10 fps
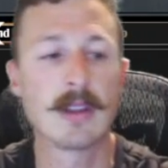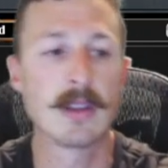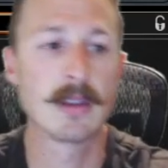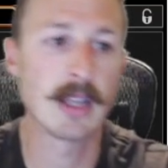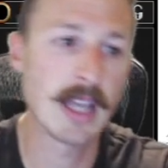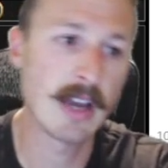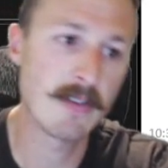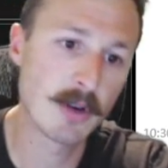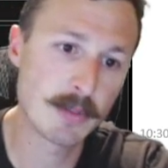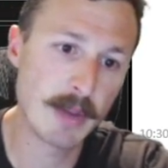They can't
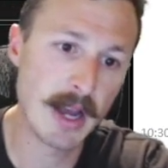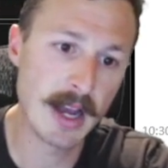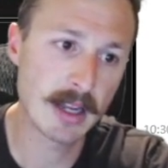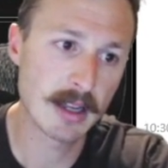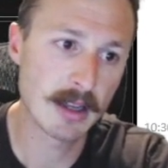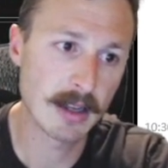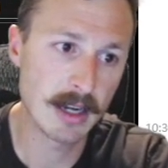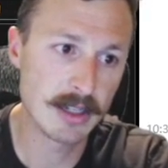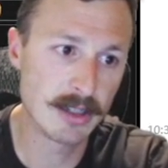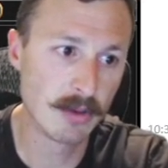force back, and I
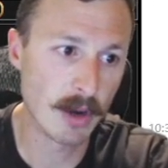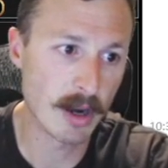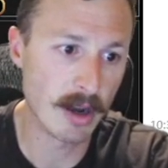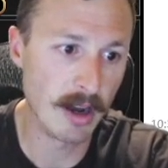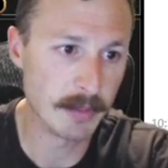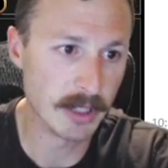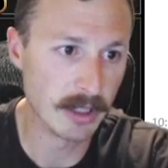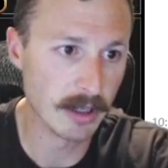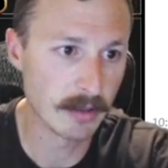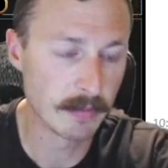do want to opt
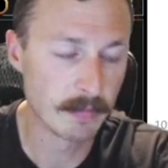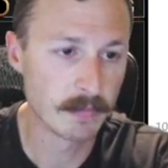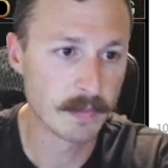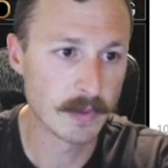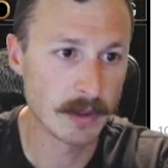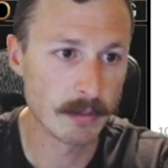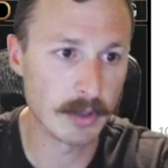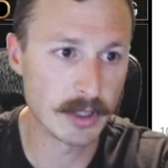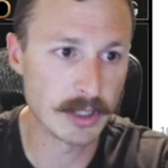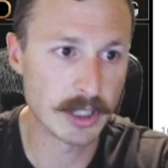here.
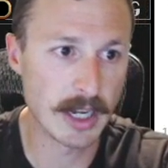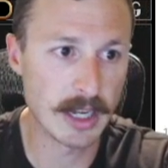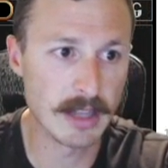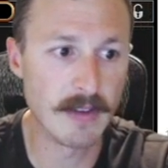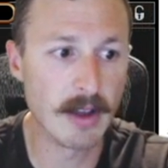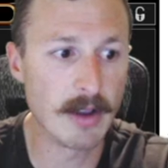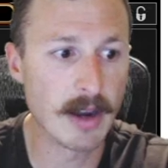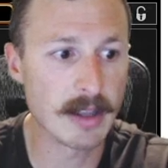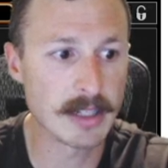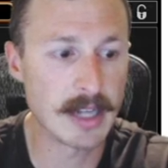Plus, just getting the value out of
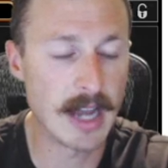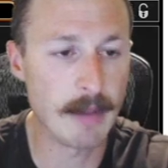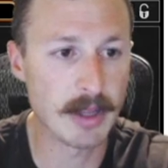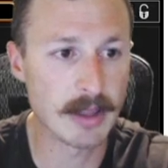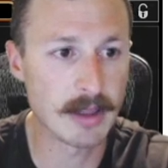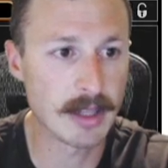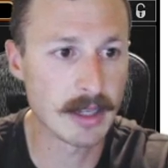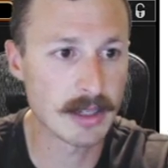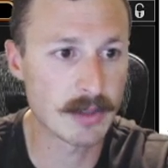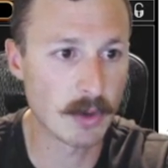the snap, I think
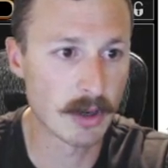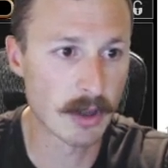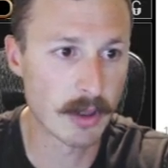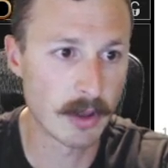is worth.